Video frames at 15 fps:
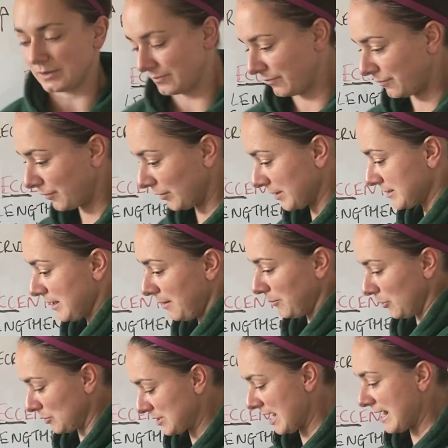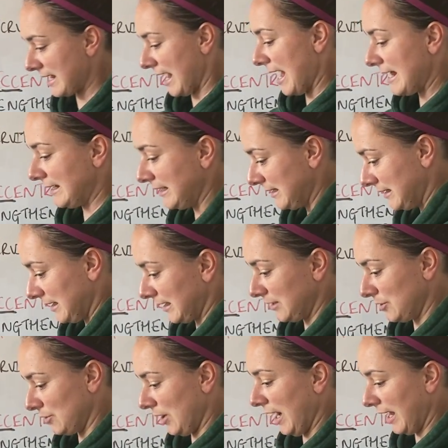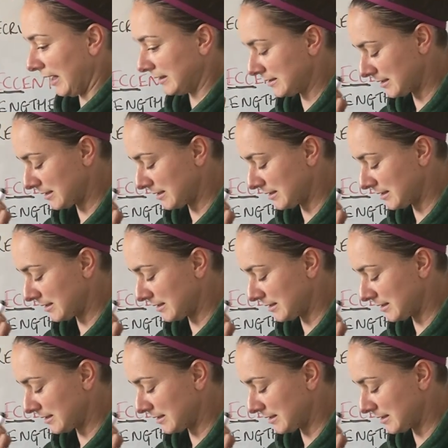for example, take anything in your hand